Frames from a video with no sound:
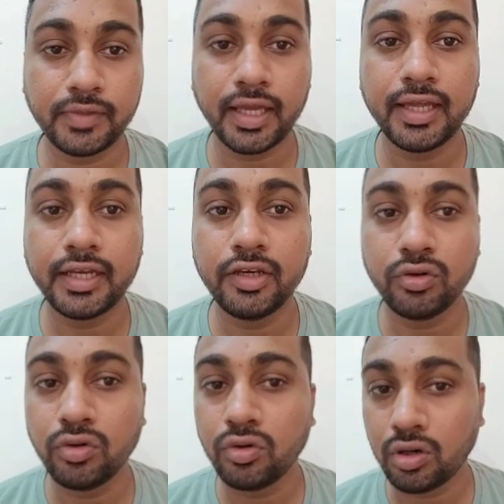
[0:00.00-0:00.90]
carry
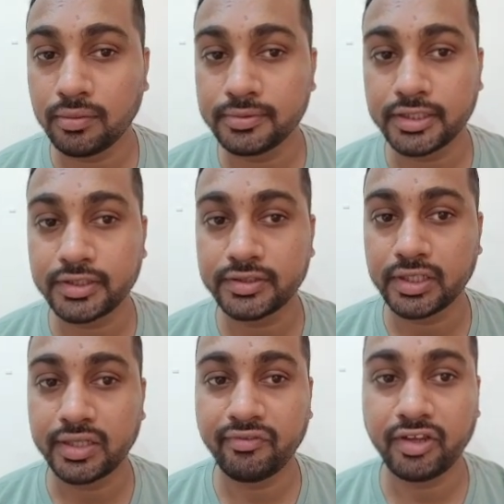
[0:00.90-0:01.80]
no objection
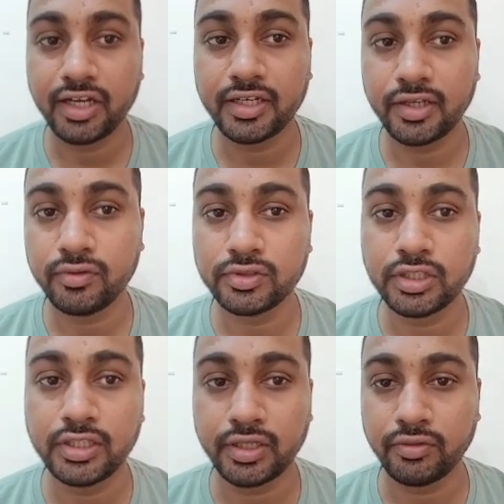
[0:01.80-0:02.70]
certificate,
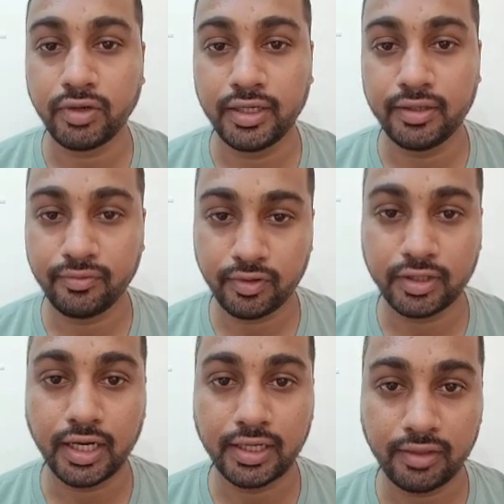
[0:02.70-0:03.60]
NOC required for
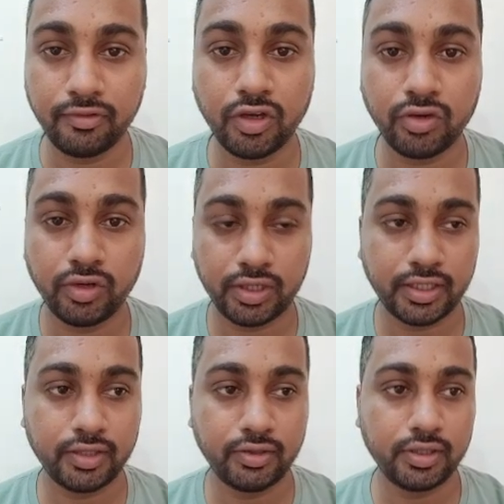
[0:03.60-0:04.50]
that if you are
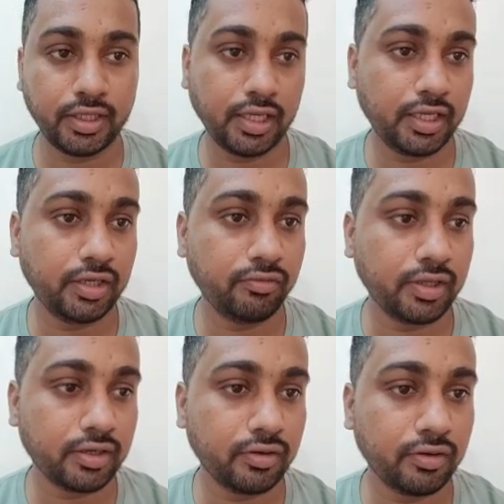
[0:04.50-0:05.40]
working anywhere.